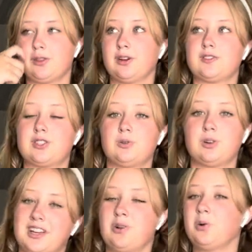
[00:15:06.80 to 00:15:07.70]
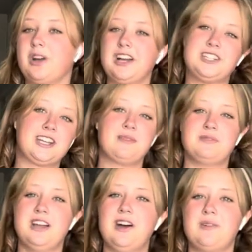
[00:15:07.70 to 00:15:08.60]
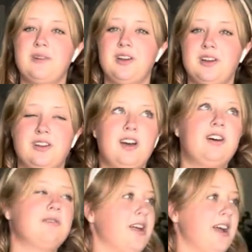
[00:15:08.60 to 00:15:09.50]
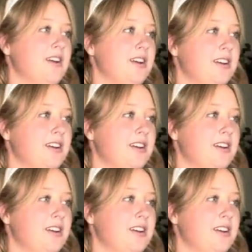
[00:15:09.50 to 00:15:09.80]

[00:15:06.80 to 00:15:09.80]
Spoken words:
thrift store. An old guy checking me out, not okay.